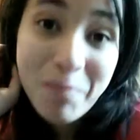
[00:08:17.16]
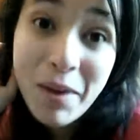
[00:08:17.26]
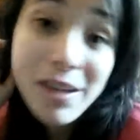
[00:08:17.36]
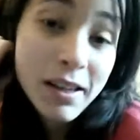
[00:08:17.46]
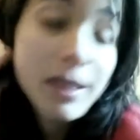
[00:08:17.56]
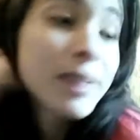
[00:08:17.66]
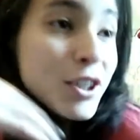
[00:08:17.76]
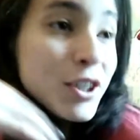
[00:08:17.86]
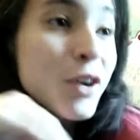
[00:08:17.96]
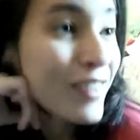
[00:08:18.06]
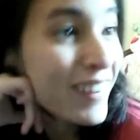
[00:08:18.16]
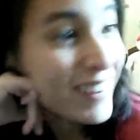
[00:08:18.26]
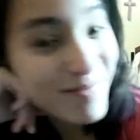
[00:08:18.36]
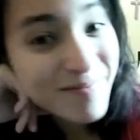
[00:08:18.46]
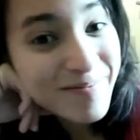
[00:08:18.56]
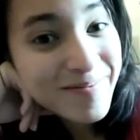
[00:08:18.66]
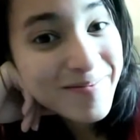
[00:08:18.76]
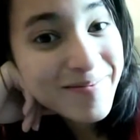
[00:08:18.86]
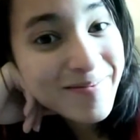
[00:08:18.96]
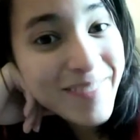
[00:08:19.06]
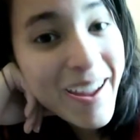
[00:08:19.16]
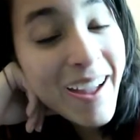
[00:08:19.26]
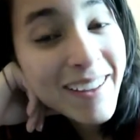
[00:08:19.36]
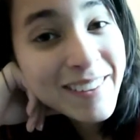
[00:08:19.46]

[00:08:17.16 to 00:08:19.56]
basically. So, um yeah.